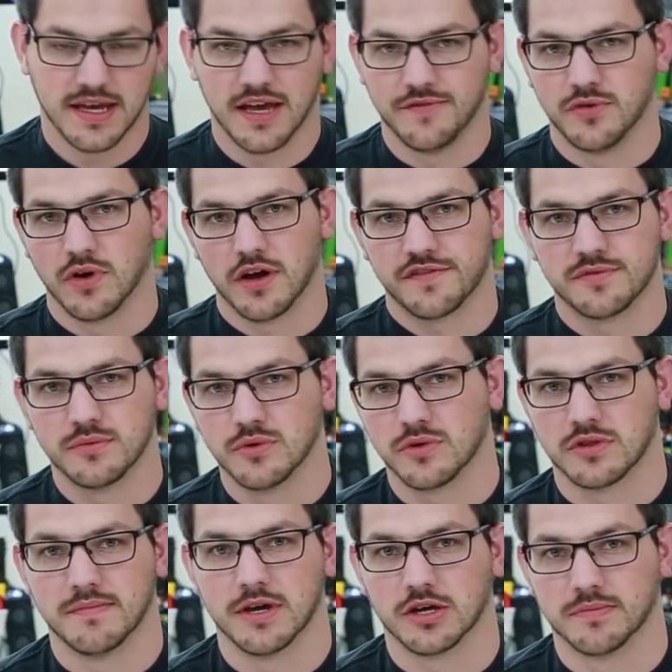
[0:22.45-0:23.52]
If you're unfamiliar
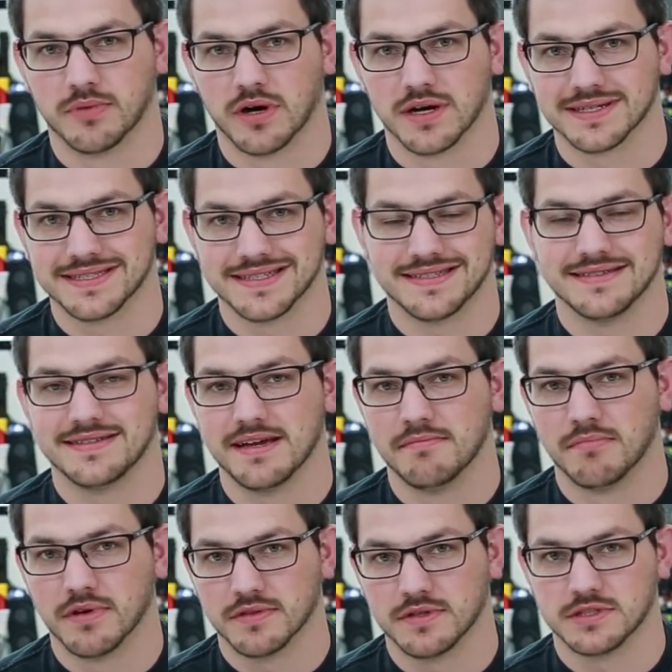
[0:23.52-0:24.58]
with the MakerBox, this is a
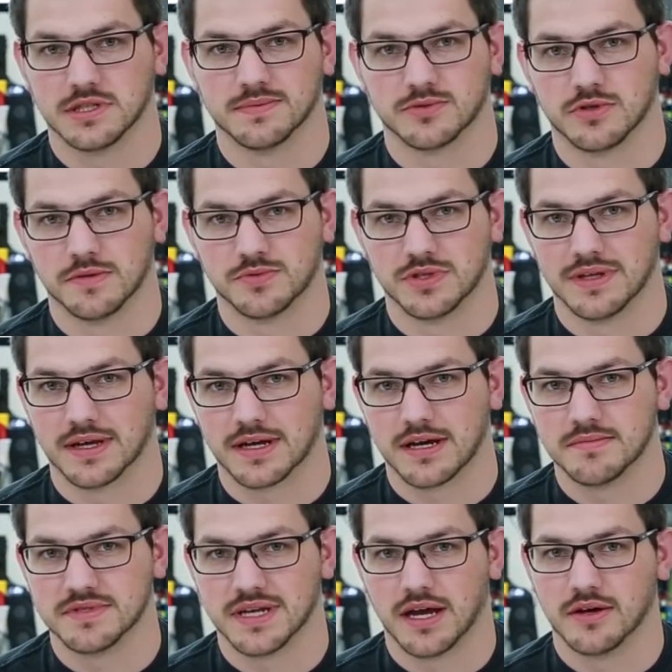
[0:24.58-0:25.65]
monthly subscription that
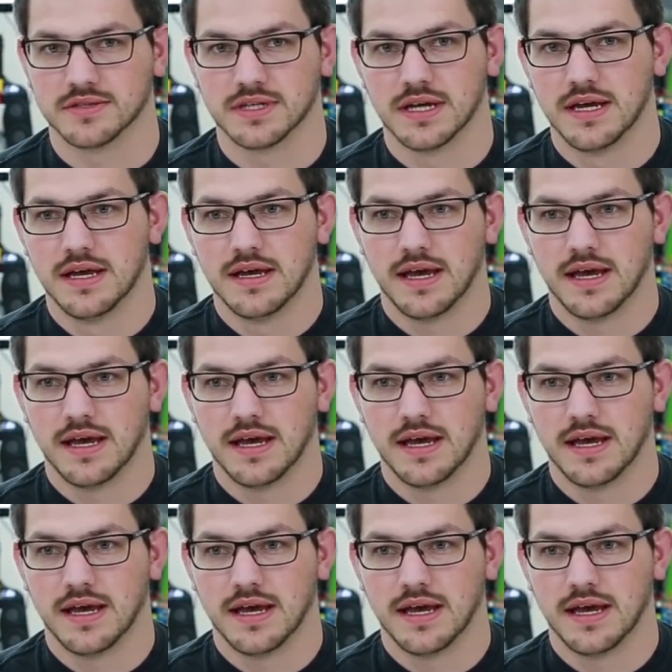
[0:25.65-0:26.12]
comes out,